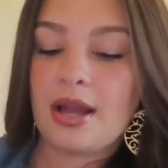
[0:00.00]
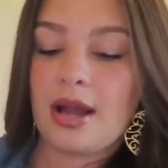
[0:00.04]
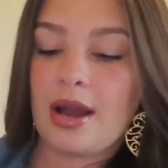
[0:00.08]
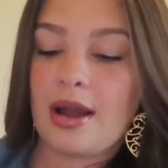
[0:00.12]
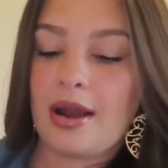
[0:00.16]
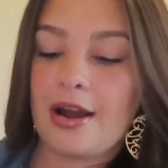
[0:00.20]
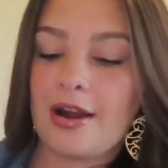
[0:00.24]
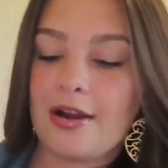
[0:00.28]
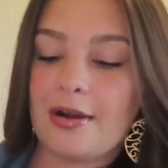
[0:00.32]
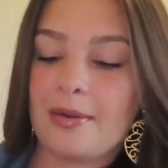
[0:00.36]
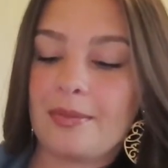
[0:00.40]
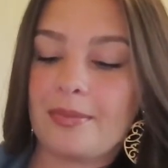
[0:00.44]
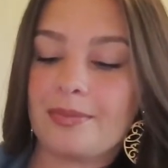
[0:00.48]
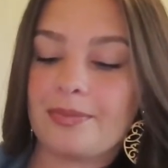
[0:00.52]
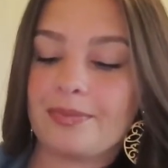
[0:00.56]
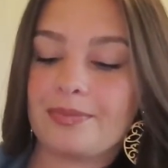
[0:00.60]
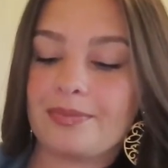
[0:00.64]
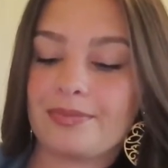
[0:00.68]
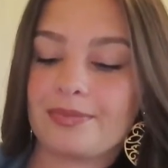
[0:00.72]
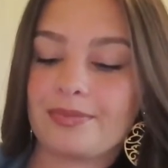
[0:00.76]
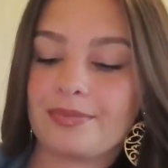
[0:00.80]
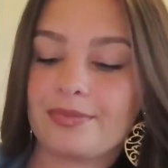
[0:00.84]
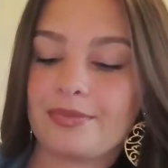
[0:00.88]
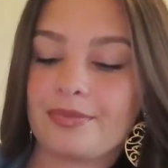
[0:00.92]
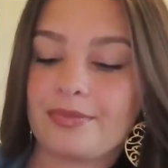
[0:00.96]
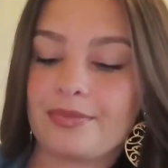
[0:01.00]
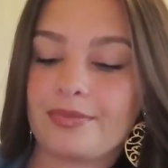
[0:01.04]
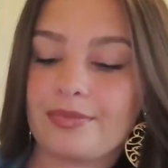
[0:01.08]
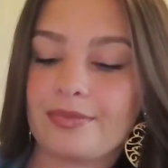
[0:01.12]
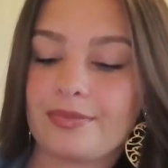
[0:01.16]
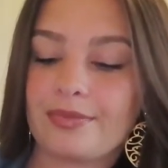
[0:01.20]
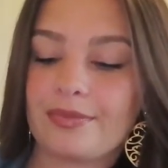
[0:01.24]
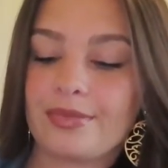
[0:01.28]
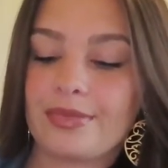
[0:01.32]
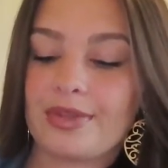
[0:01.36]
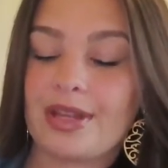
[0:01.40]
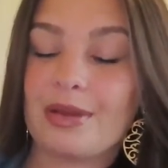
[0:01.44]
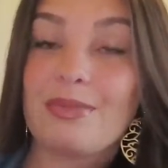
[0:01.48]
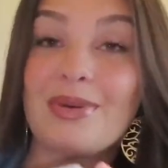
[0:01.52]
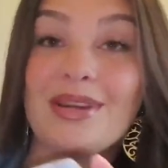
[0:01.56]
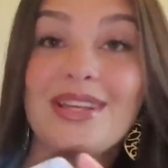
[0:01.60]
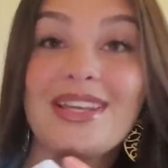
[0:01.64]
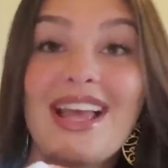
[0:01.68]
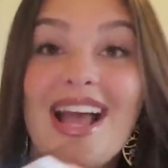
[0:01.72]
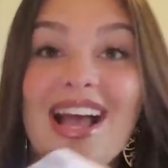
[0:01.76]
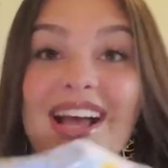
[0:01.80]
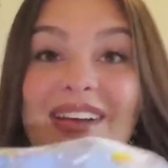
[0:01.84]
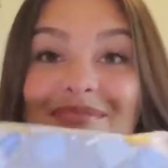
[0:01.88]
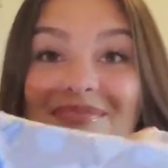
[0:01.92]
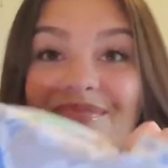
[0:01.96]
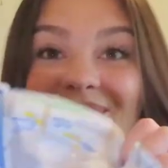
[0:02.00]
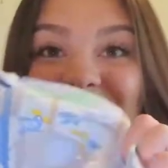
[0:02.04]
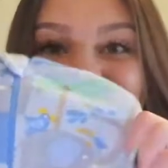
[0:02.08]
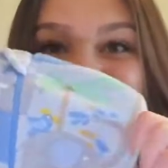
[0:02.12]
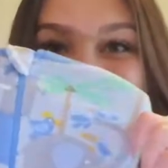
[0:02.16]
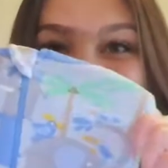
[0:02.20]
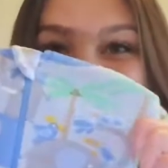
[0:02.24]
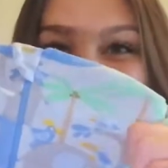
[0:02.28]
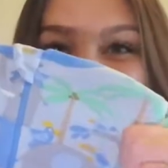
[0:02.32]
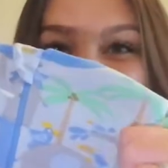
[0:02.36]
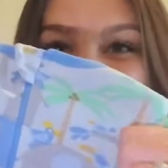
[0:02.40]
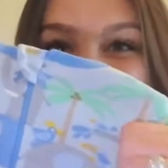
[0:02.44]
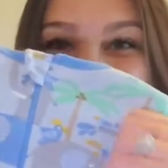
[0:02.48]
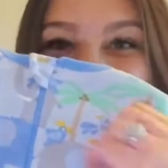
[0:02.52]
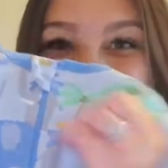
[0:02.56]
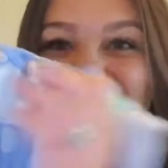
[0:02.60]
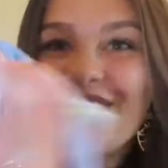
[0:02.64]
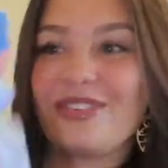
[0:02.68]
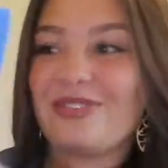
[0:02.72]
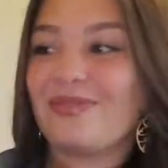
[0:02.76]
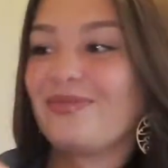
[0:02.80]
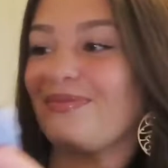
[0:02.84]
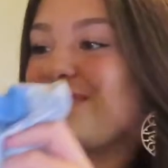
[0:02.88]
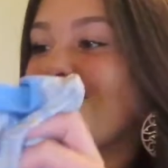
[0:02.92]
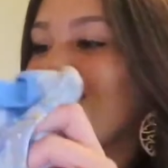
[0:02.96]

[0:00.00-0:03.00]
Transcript: But yeah, super cute.